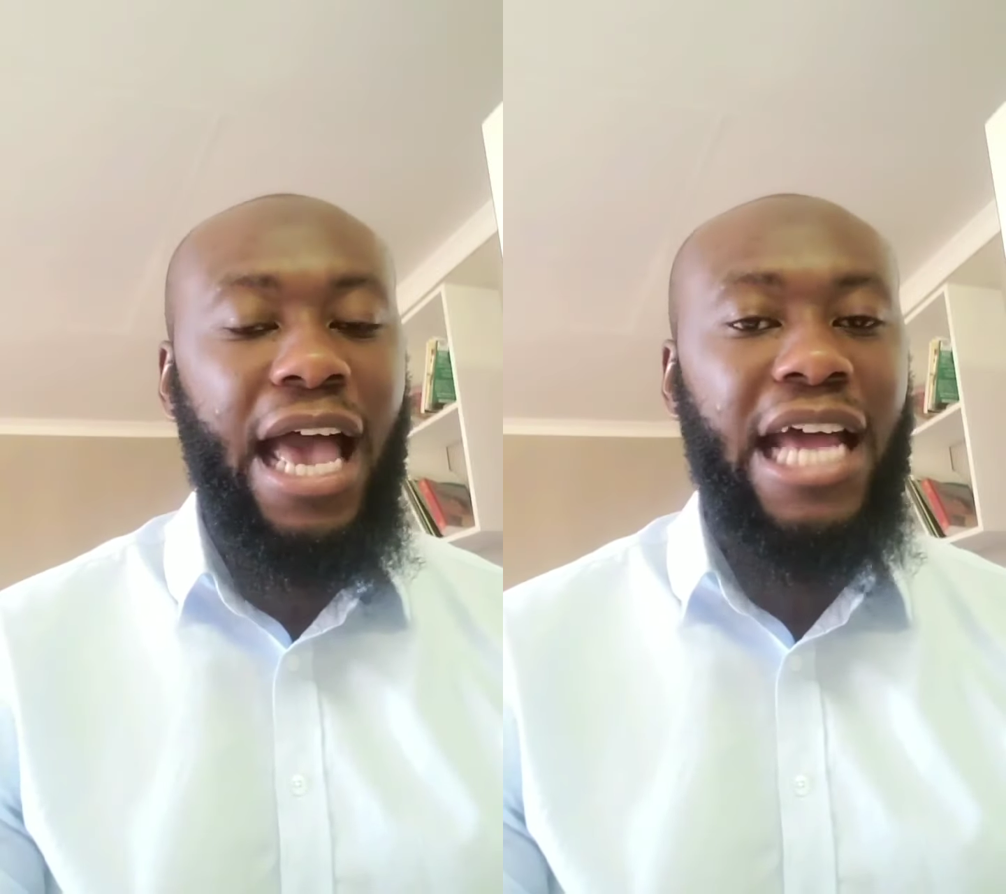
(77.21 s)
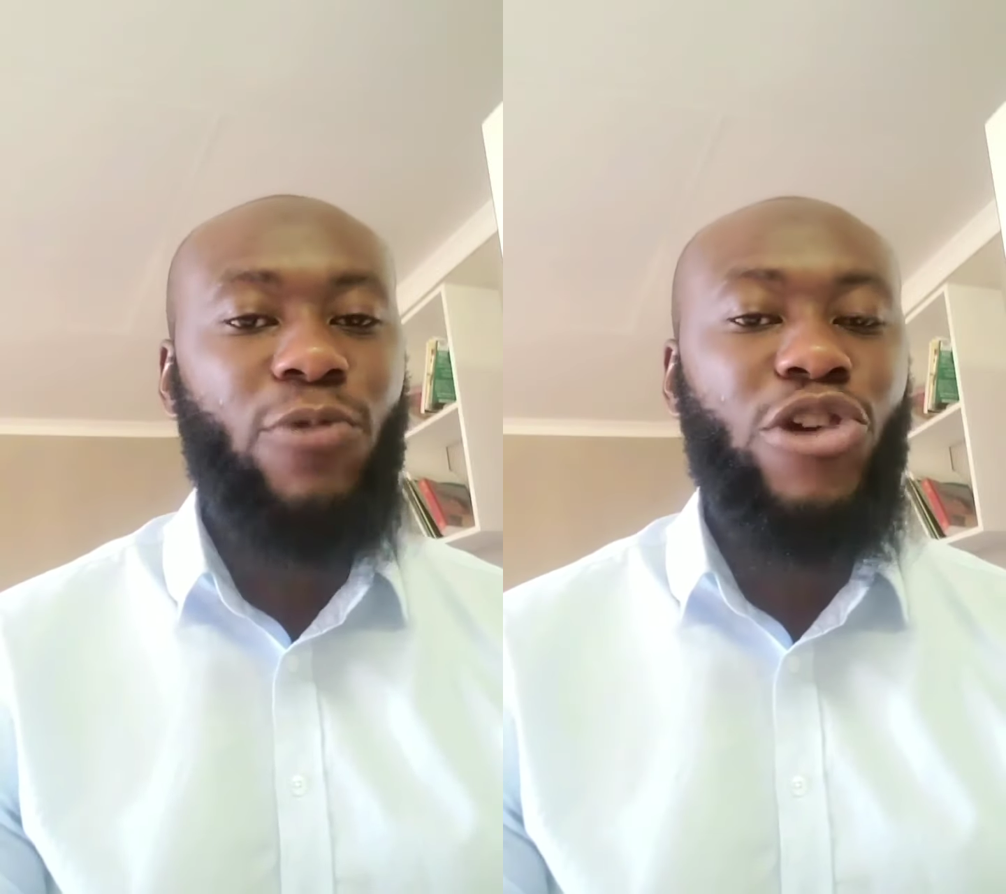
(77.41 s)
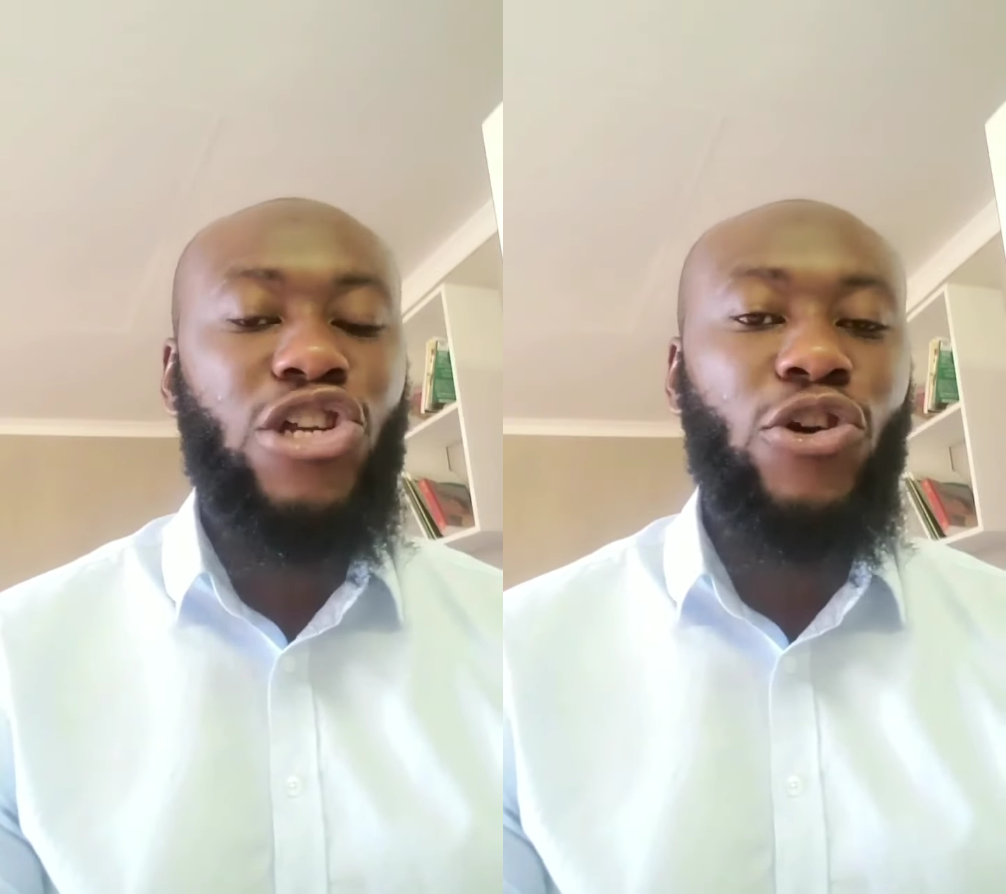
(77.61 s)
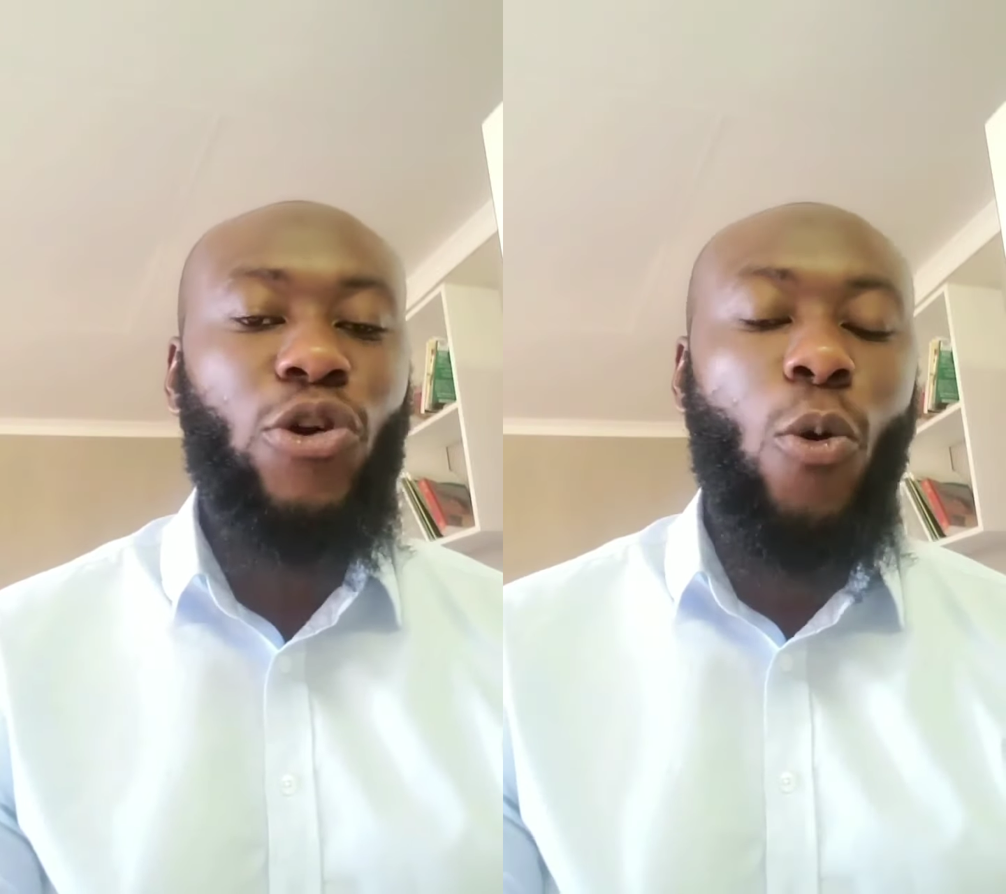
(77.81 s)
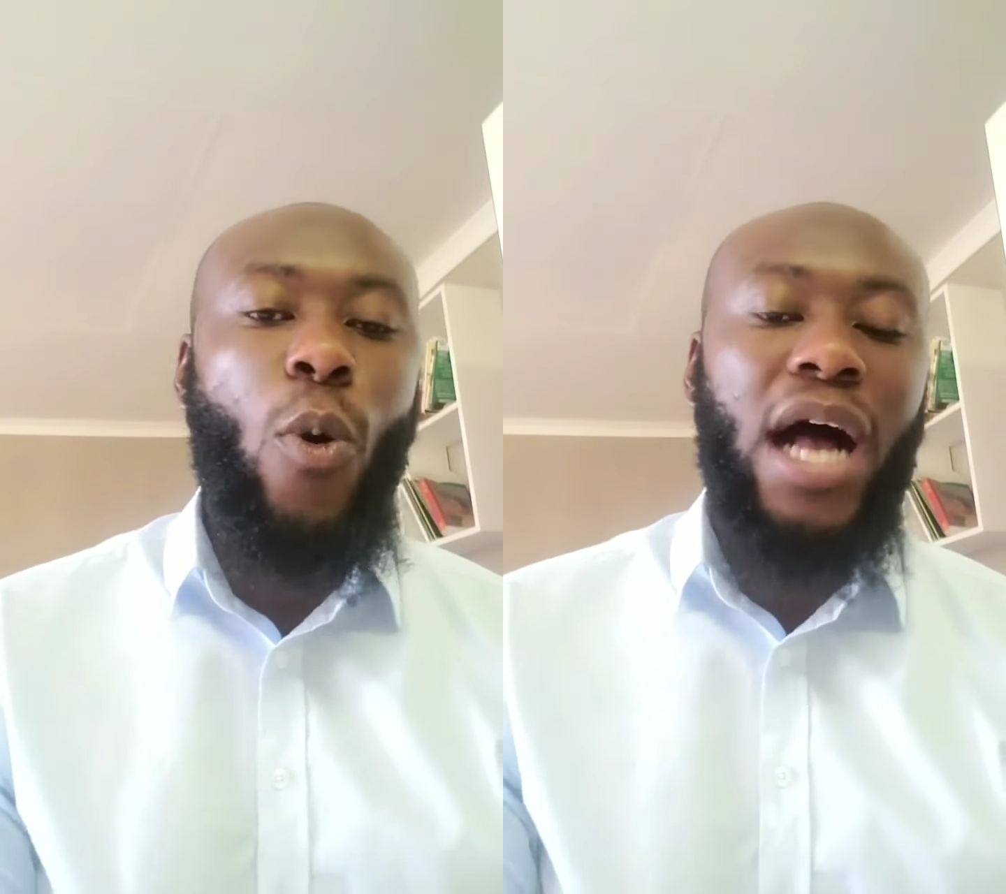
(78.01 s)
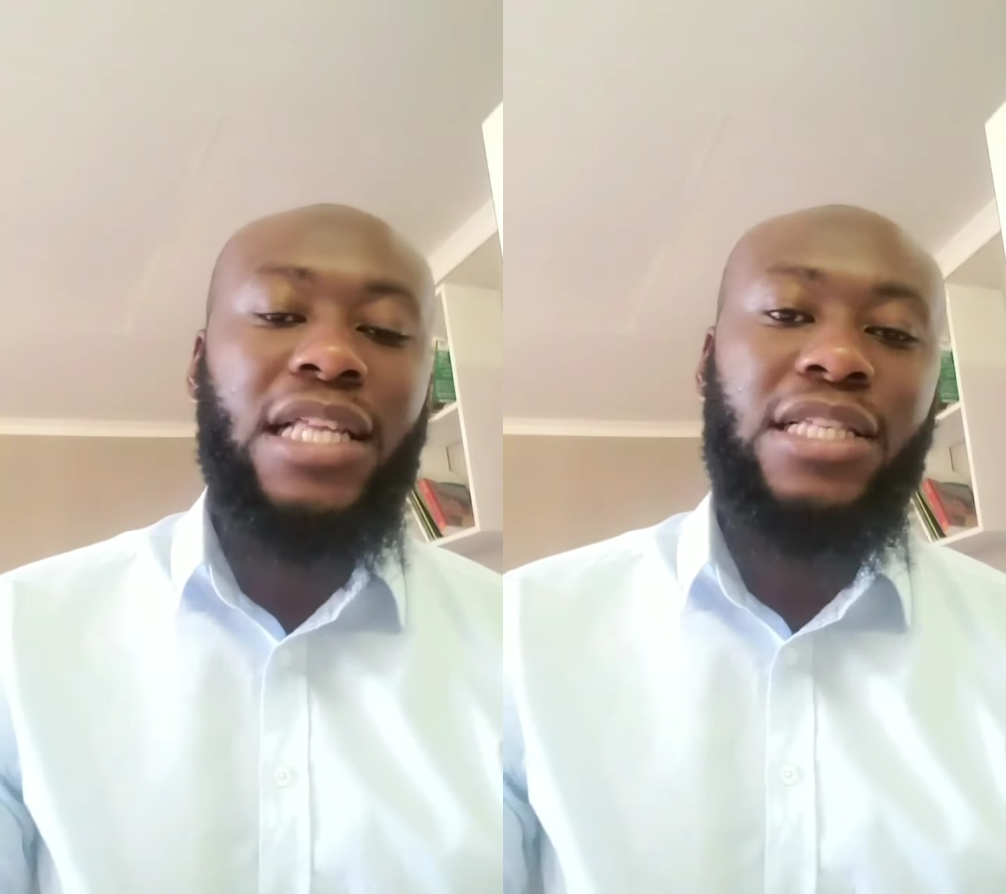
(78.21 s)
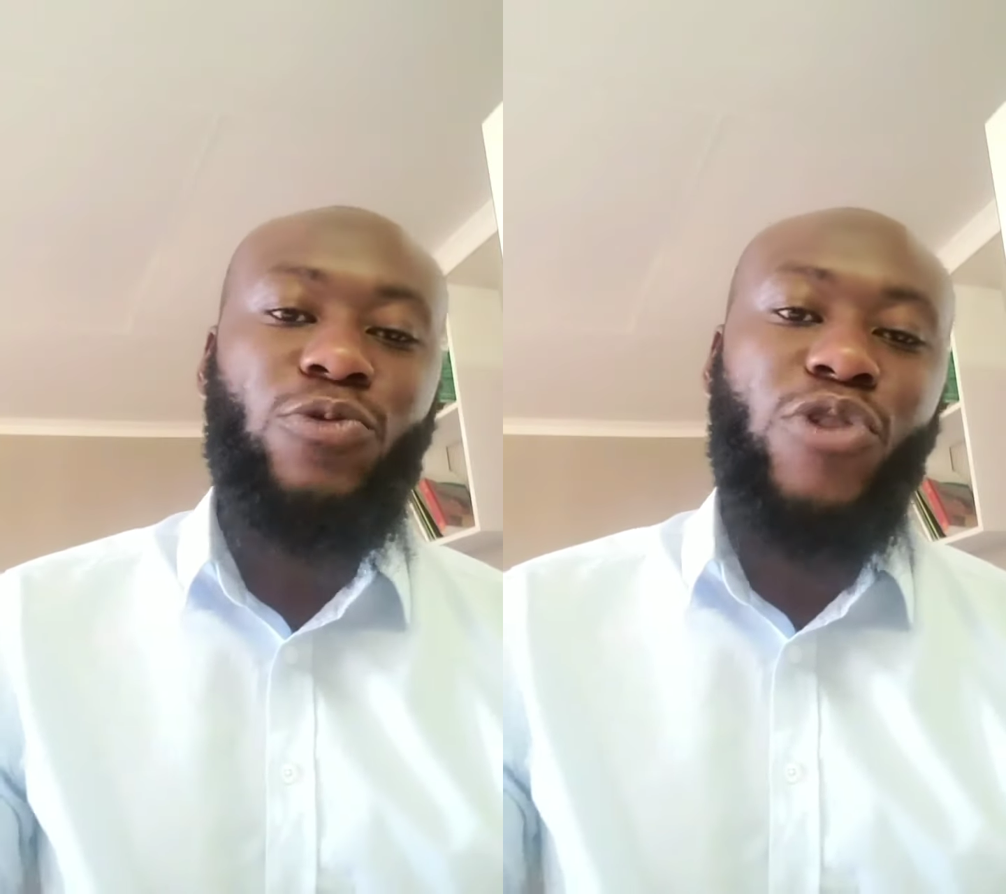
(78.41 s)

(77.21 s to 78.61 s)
and we don't know what